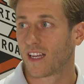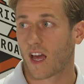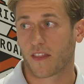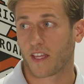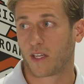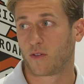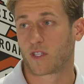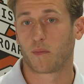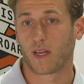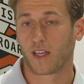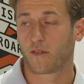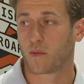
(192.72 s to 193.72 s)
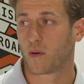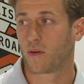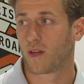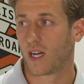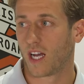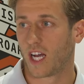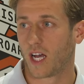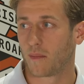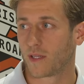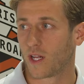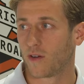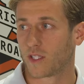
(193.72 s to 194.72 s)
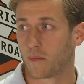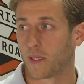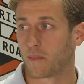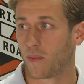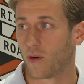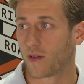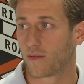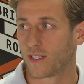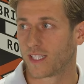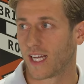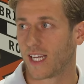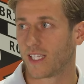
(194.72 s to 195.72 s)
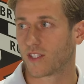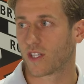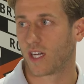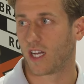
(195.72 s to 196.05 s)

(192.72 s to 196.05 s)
I think he was unbelievable. He's a big boy for his age.